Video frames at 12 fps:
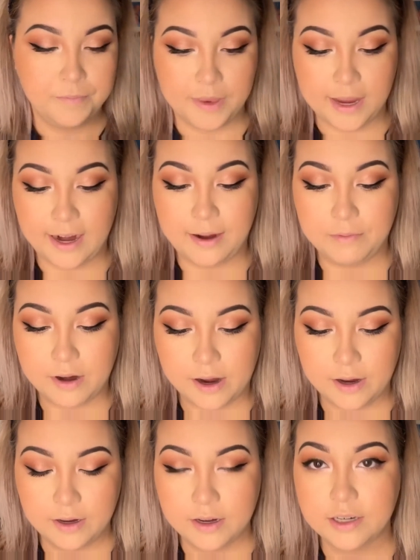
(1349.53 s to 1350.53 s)
And I'm
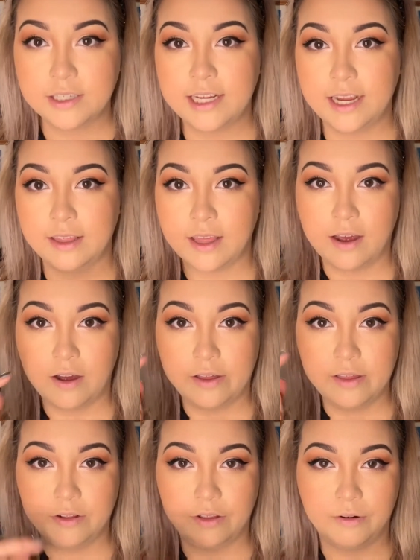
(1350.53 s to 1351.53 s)
not gonna take that on
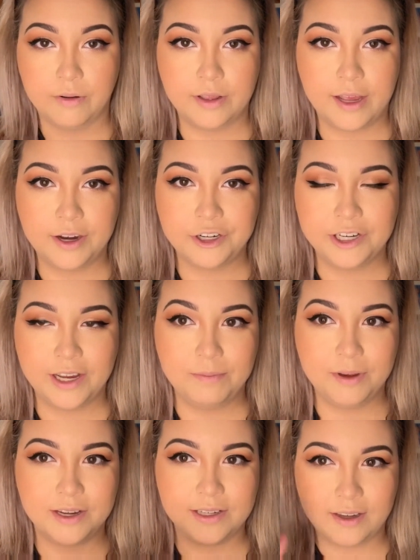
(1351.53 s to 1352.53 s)
the lower lash line
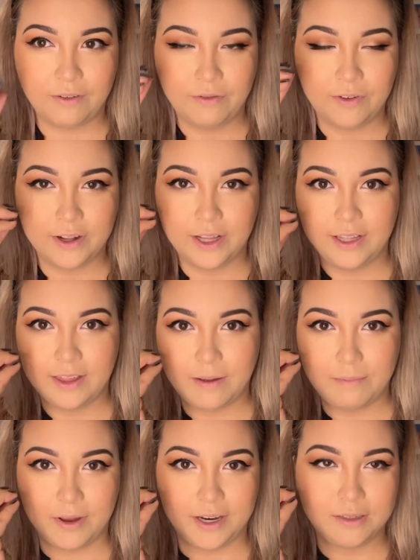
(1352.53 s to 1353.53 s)
because I feel like
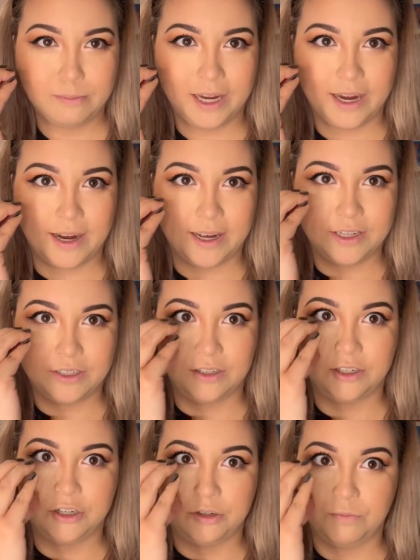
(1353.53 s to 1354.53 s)
that makes my eyes
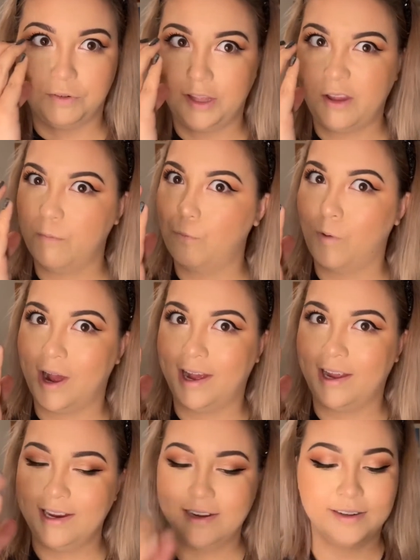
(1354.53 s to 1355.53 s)
look just really
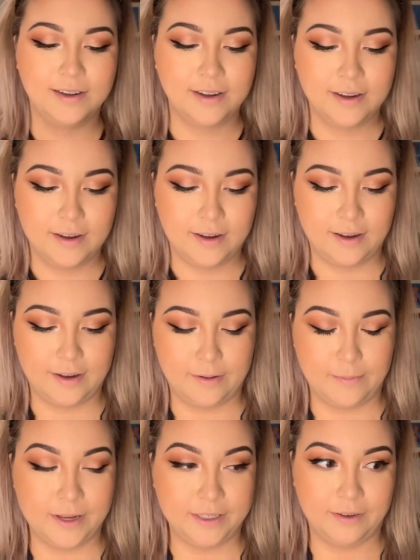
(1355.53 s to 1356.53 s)
wide,
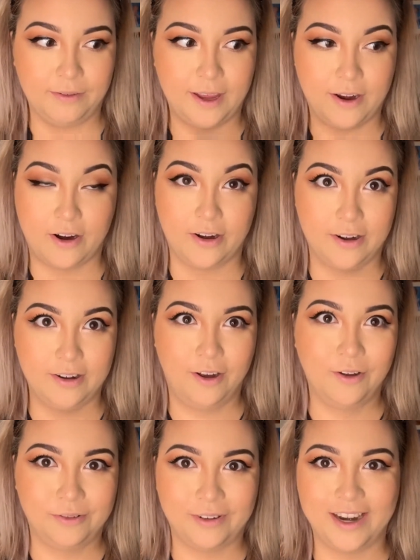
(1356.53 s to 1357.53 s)
as if they aren't
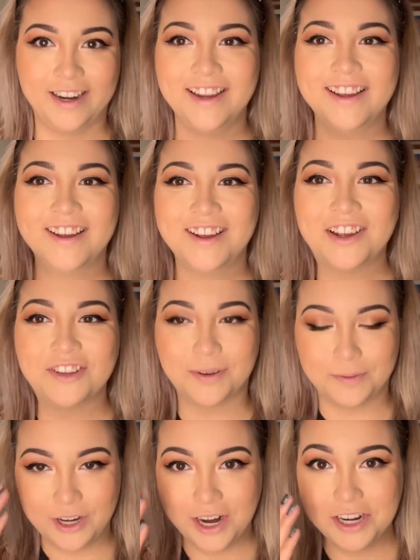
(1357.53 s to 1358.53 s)
already. So
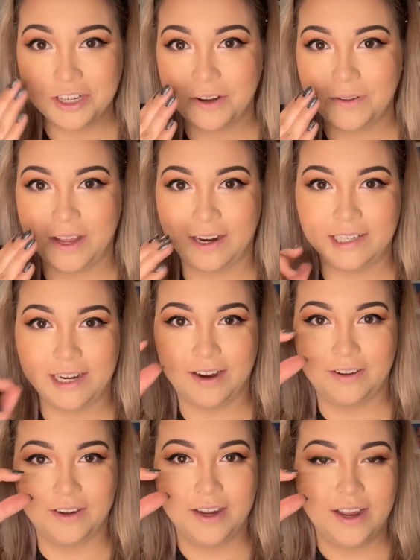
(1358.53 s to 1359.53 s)
I'm trying to tone that
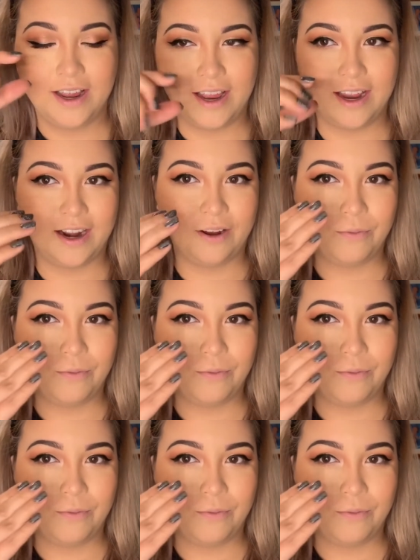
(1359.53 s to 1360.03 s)
down, and